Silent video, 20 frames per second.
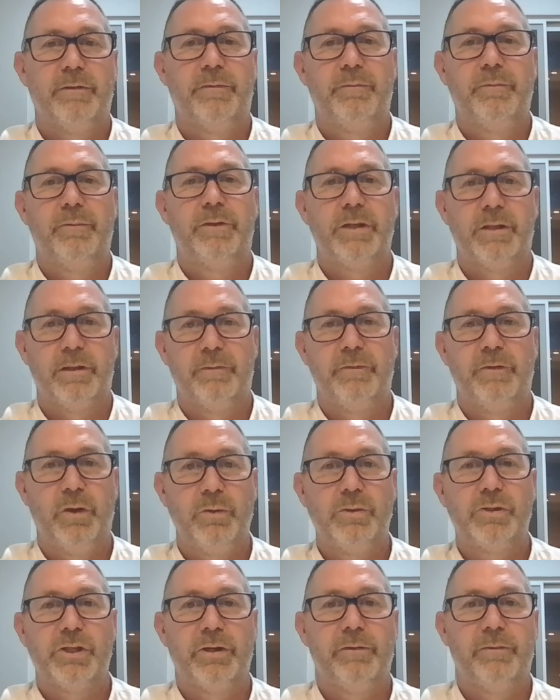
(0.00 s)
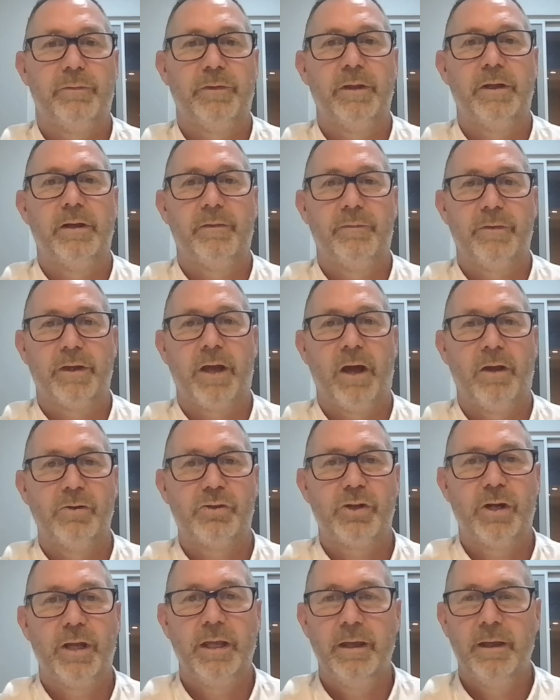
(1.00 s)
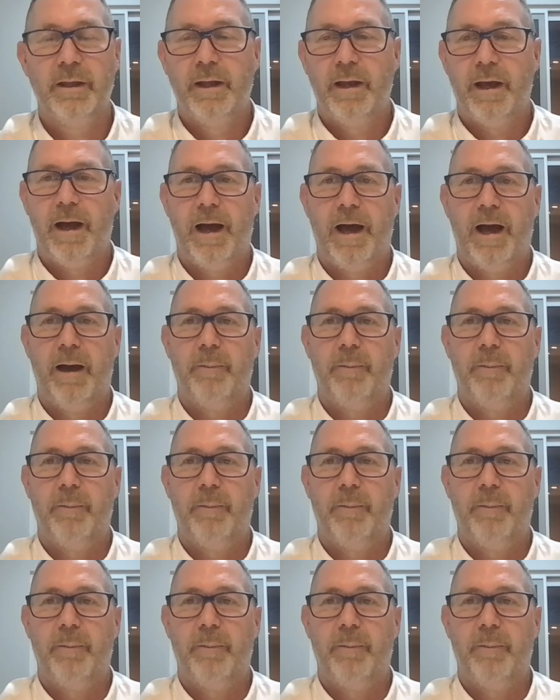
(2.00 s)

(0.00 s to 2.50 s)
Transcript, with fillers: to the to the future of the of the country?